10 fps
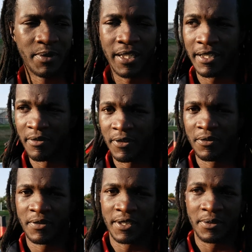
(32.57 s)
Kind of fell
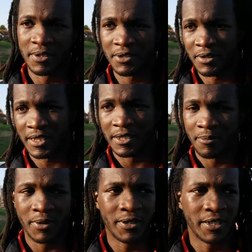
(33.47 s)
for the oldest trick in the
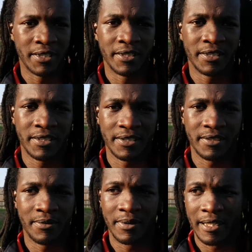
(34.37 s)
book, and
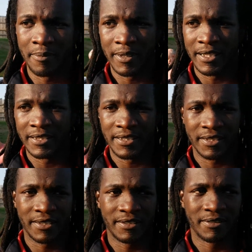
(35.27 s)
all our players
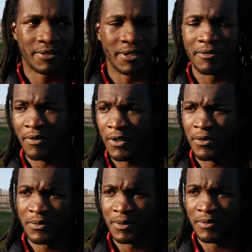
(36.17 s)
just got
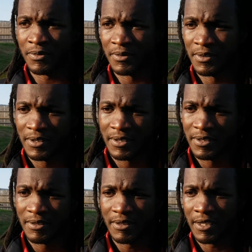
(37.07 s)
involved with
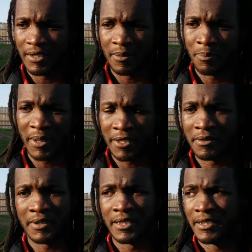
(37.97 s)

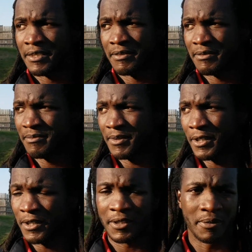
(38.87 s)
bickering and
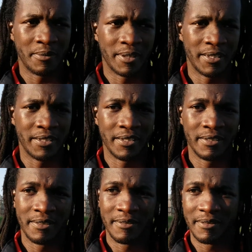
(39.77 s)
arguing,
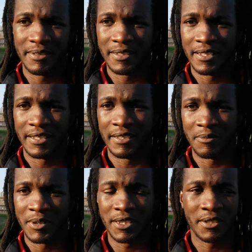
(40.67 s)
and
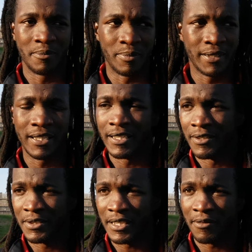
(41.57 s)
we just completely
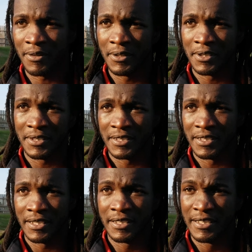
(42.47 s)
lost our focus. And
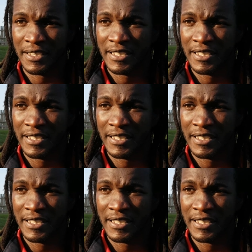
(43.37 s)
then